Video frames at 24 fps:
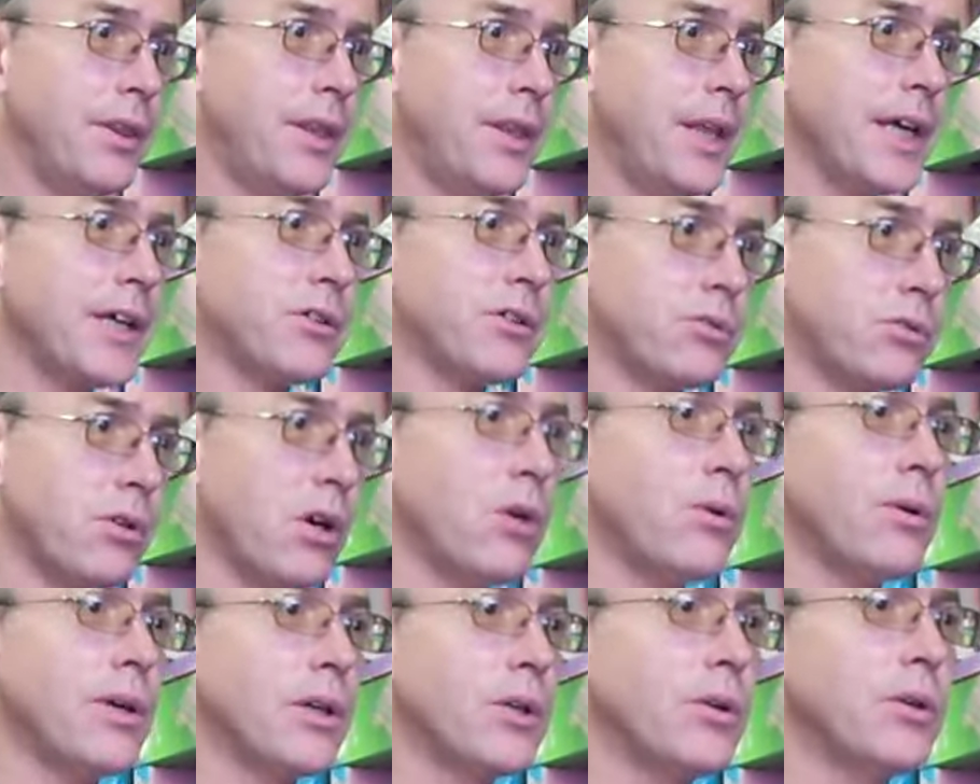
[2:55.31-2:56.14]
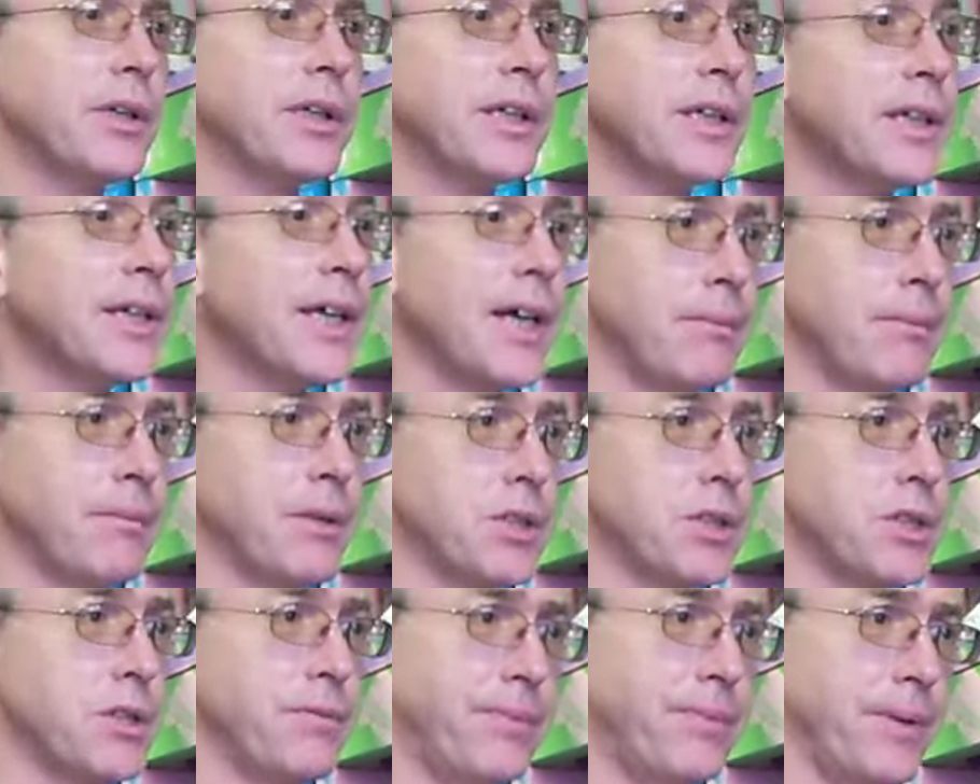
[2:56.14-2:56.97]
They grow according to how
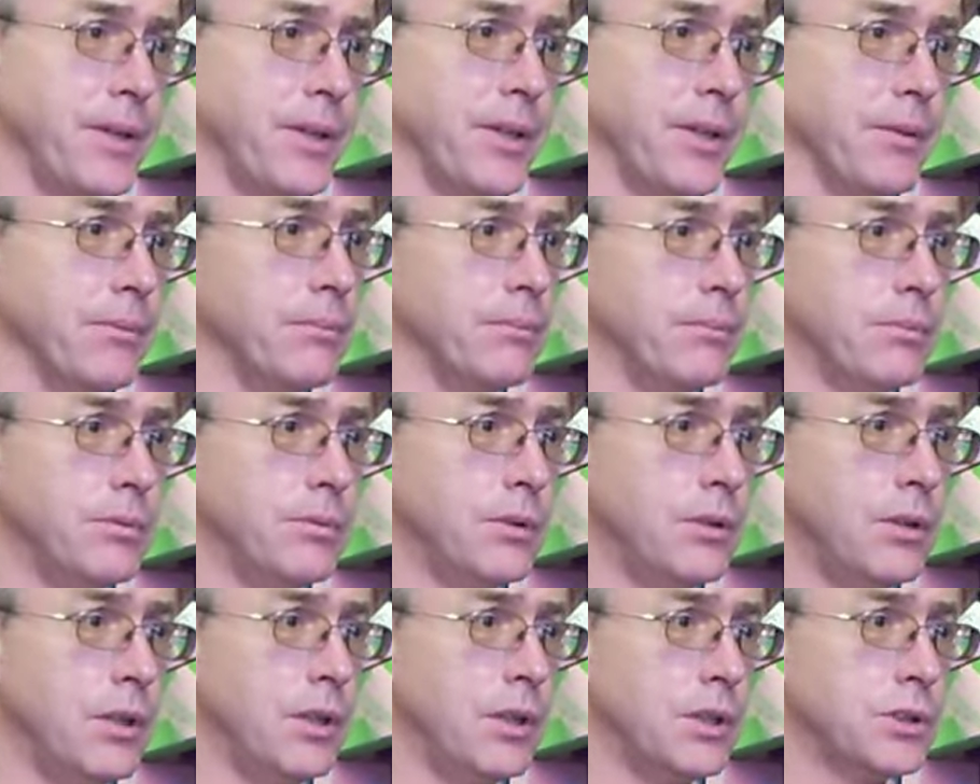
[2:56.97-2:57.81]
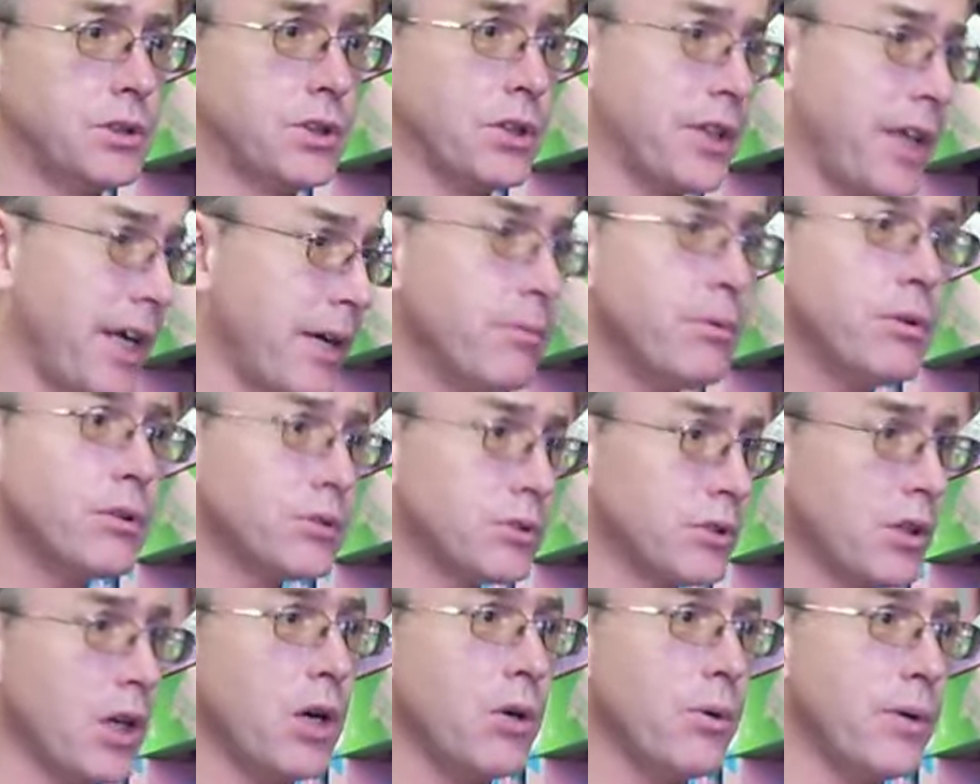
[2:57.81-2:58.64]
much you feed them. So they will
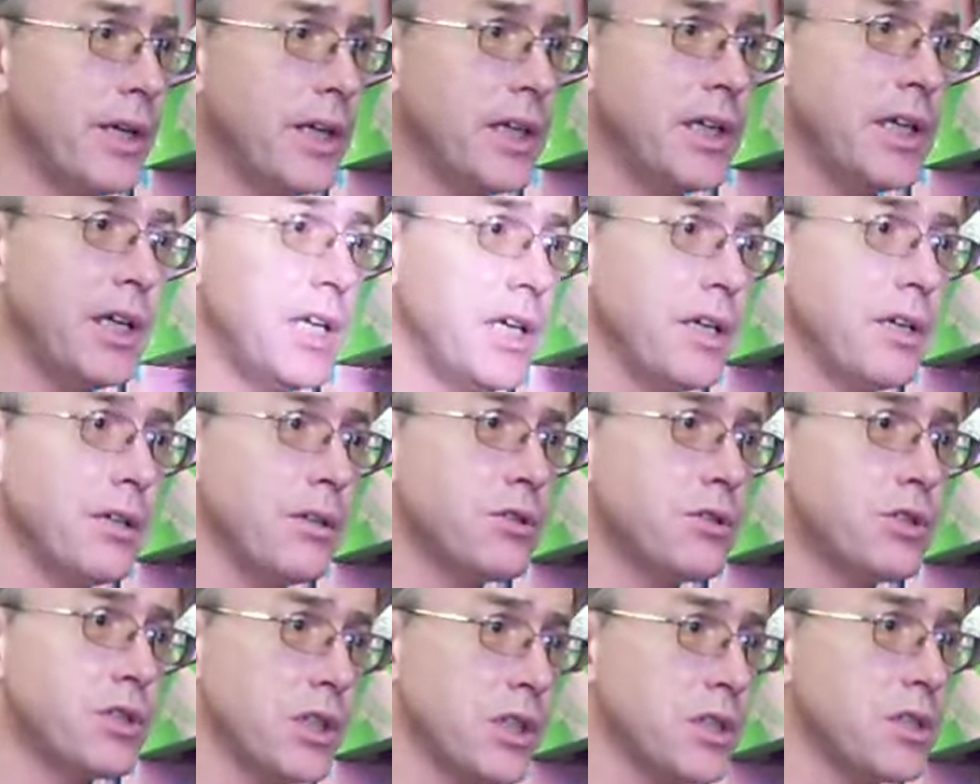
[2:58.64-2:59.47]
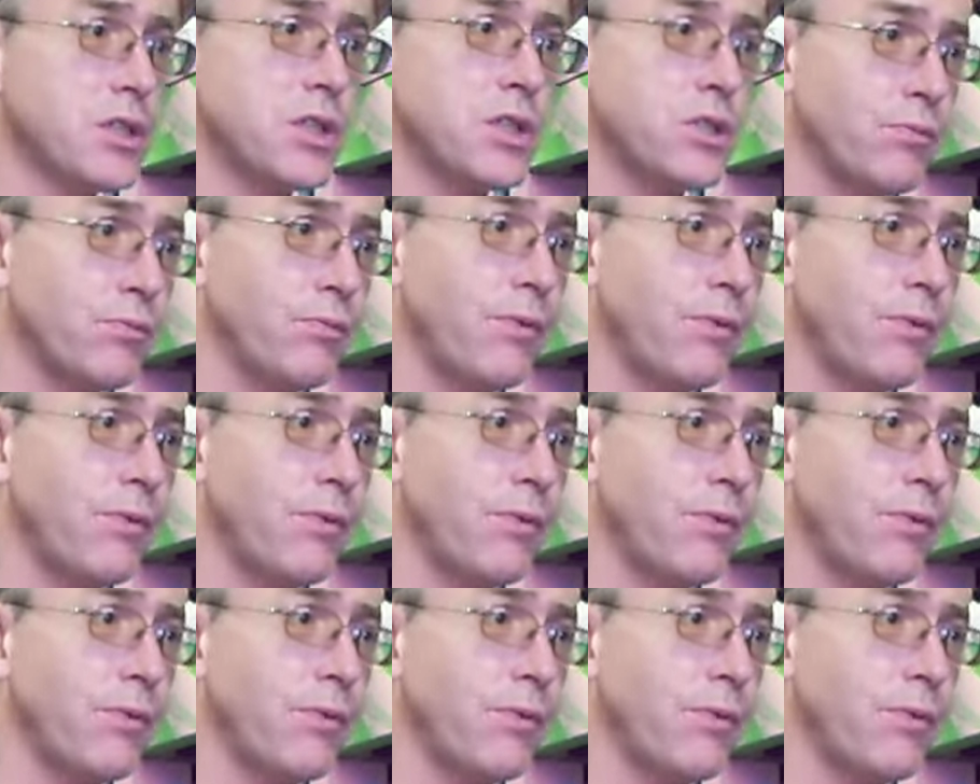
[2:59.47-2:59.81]
grow in here just as